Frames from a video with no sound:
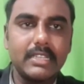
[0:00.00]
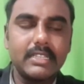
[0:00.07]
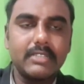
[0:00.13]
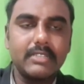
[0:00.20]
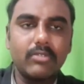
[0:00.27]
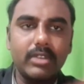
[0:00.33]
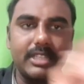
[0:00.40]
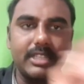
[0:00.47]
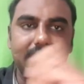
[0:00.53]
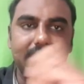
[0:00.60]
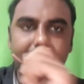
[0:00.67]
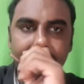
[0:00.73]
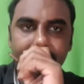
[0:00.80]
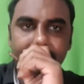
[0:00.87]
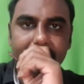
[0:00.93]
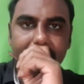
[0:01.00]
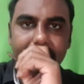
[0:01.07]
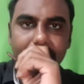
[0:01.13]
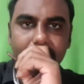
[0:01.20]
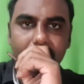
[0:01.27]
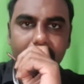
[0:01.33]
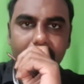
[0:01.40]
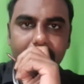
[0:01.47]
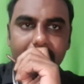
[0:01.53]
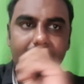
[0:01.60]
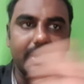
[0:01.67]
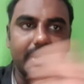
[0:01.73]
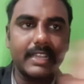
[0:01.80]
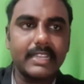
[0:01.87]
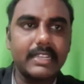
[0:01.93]
What is the significance of Trotman
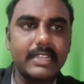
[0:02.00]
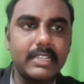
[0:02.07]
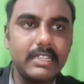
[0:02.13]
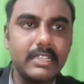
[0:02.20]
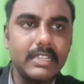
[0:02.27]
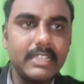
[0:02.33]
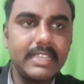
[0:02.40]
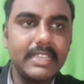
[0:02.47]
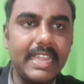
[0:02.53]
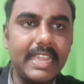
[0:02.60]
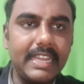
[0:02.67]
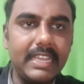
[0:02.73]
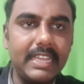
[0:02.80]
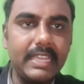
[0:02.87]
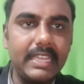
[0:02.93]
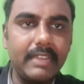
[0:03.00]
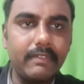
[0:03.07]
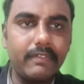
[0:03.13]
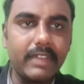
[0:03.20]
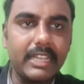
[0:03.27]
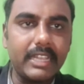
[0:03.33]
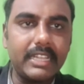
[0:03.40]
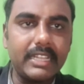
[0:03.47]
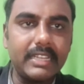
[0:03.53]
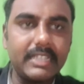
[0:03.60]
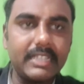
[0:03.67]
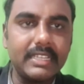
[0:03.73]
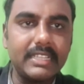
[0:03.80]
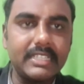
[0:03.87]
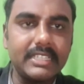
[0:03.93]
triangle? Any infection
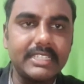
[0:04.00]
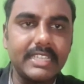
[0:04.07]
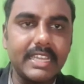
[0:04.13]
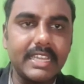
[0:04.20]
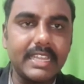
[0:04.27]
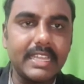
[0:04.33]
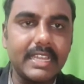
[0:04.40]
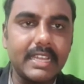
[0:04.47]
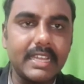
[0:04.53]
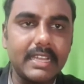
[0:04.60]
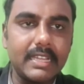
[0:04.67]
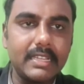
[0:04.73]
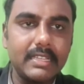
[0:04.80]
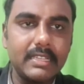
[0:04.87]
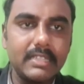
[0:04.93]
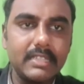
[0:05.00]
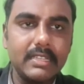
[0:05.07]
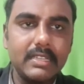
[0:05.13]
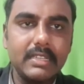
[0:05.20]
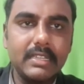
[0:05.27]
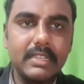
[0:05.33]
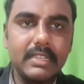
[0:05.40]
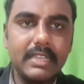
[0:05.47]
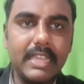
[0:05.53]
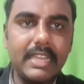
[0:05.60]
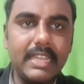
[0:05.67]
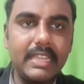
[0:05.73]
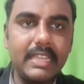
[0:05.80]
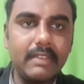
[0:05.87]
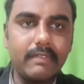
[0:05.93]
in this area,
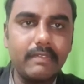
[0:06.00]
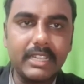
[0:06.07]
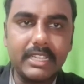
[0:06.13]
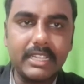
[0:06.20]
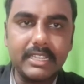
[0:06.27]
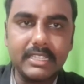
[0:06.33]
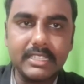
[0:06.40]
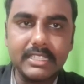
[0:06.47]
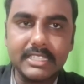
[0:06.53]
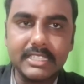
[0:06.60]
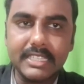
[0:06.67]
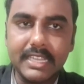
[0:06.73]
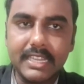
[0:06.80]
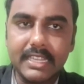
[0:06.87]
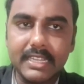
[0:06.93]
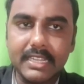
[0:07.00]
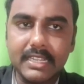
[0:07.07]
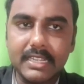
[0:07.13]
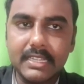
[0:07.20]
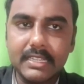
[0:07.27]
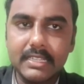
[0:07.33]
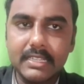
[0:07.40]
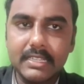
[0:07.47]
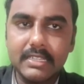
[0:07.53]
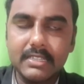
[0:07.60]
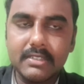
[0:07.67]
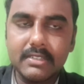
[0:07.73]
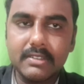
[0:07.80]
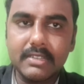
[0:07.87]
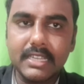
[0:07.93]
any infection in this area
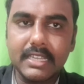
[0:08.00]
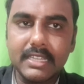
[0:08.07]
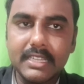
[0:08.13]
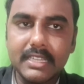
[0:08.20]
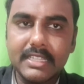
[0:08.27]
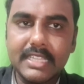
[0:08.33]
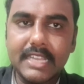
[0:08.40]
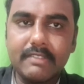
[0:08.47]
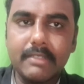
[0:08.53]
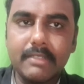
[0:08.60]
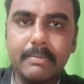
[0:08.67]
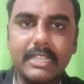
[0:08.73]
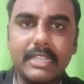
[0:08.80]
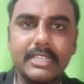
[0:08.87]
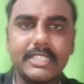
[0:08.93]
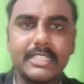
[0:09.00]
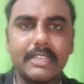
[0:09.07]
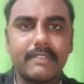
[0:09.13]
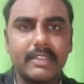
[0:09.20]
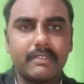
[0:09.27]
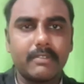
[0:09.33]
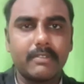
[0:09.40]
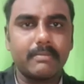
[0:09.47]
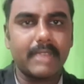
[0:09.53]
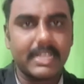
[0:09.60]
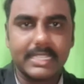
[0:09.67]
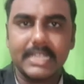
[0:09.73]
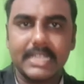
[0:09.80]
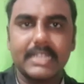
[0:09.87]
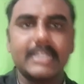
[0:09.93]
okay. Say if the patient is suffering from
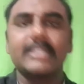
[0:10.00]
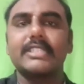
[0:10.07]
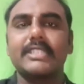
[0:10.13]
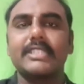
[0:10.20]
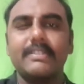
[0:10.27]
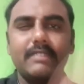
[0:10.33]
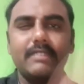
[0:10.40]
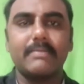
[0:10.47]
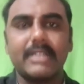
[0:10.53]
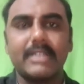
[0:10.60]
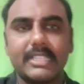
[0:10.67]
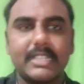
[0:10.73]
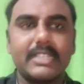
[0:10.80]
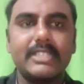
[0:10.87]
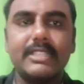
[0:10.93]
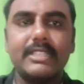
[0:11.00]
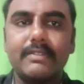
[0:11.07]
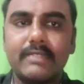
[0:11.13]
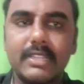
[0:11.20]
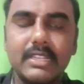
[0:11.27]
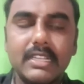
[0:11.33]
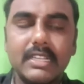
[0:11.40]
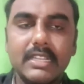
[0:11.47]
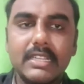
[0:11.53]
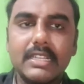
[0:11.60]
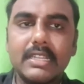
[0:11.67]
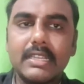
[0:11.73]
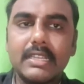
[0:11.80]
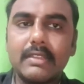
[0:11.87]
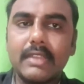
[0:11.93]
mastitis, severe mastitis, if the uh,
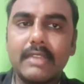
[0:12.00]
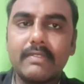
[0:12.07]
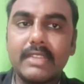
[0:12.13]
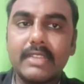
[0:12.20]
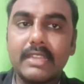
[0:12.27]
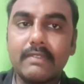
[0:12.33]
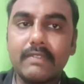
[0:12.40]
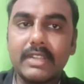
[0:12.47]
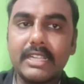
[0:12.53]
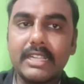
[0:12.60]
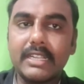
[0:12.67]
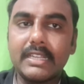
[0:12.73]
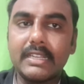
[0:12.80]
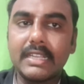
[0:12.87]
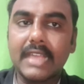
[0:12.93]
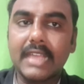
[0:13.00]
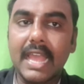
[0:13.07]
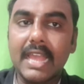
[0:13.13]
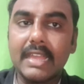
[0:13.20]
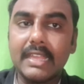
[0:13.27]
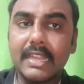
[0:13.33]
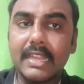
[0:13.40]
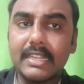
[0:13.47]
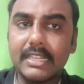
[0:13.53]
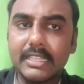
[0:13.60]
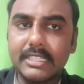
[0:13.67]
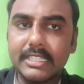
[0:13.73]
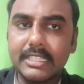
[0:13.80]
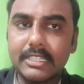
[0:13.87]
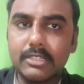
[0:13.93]
if the infection can
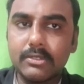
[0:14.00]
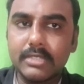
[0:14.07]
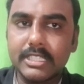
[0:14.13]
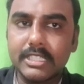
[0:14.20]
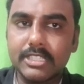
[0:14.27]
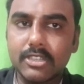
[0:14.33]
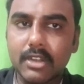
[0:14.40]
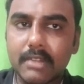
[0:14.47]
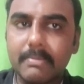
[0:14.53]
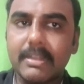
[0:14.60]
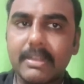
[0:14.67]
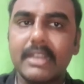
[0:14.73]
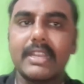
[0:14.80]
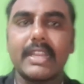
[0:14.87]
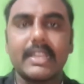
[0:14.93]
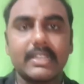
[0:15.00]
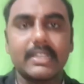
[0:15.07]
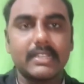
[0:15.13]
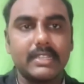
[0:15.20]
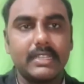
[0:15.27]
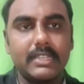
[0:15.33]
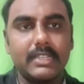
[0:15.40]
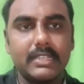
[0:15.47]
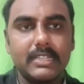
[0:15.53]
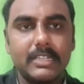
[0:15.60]
enters into this Trotman triangle,